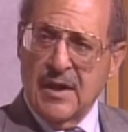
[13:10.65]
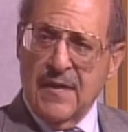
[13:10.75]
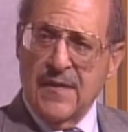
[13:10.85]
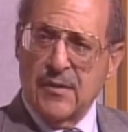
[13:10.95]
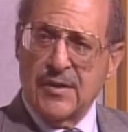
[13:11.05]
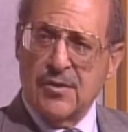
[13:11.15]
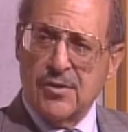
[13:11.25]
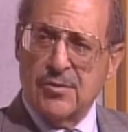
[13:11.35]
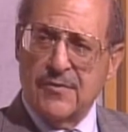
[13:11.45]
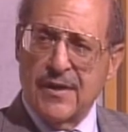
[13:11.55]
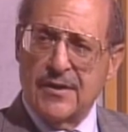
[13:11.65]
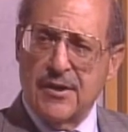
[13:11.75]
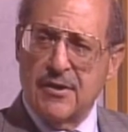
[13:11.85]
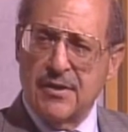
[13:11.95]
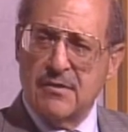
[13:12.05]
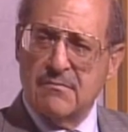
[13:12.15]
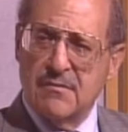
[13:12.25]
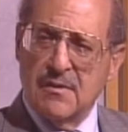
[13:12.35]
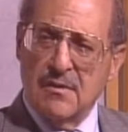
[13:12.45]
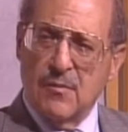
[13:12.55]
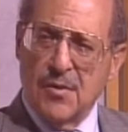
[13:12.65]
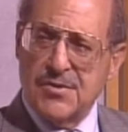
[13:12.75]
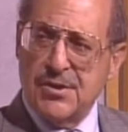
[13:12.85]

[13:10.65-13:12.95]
and they only go to a veterinarian once